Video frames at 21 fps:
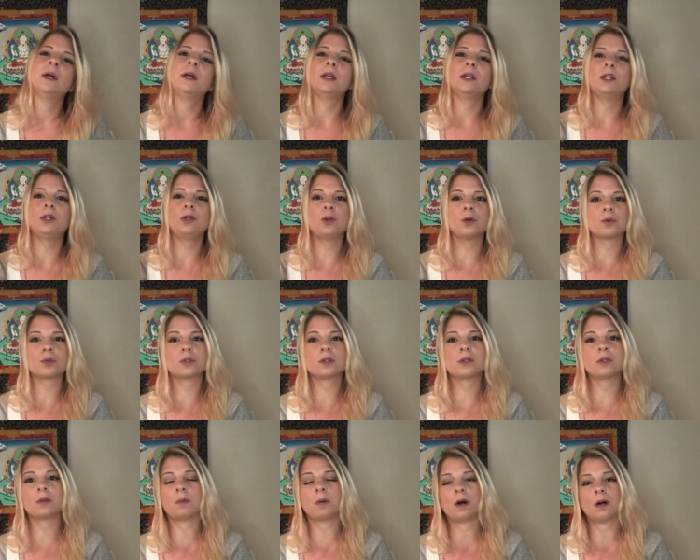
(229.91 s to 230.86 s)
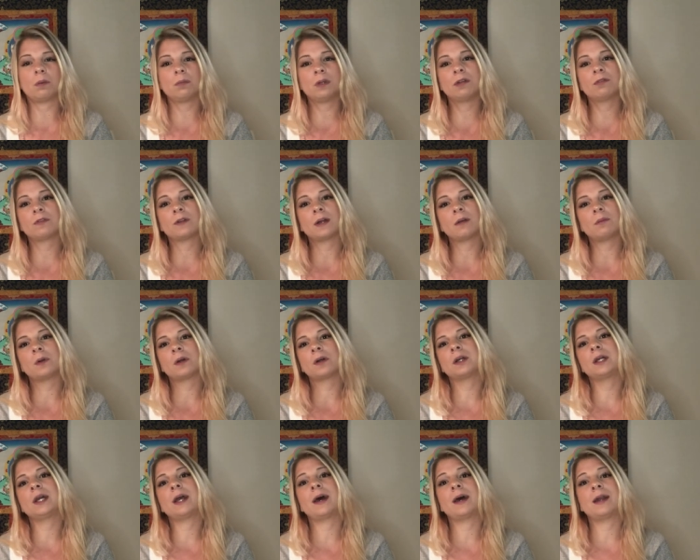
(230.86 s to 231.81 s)
He goes to the palm leaf
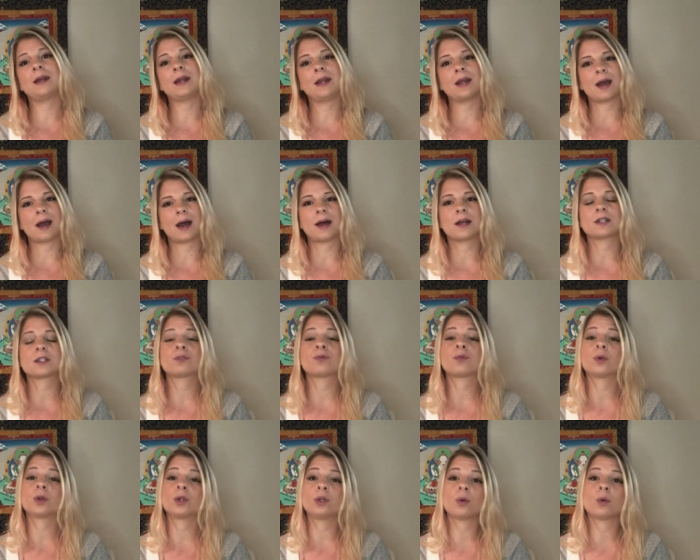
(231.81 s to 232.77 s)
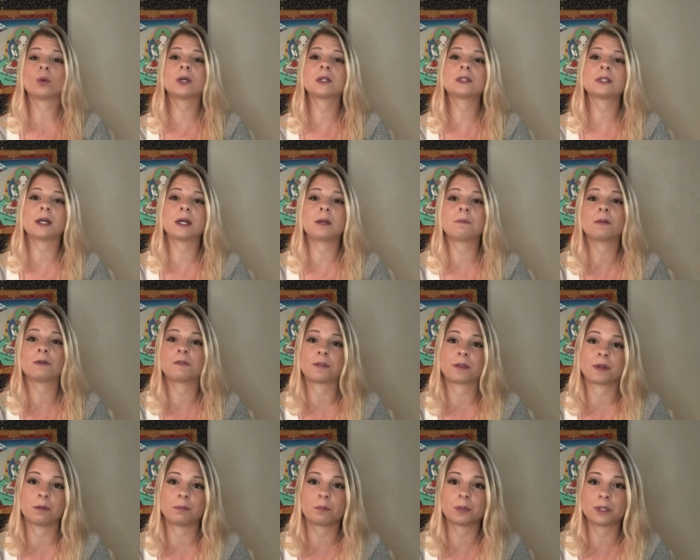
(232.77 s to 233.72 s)
library and he asks for your type of
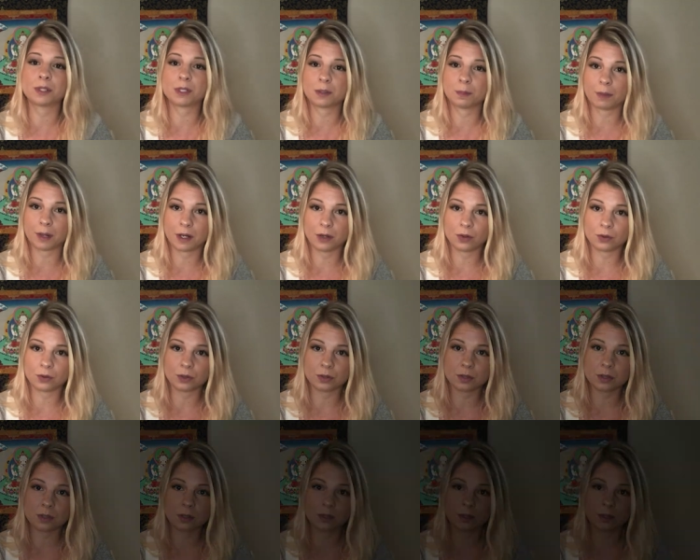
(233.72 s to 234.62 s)
thumbprints bundles.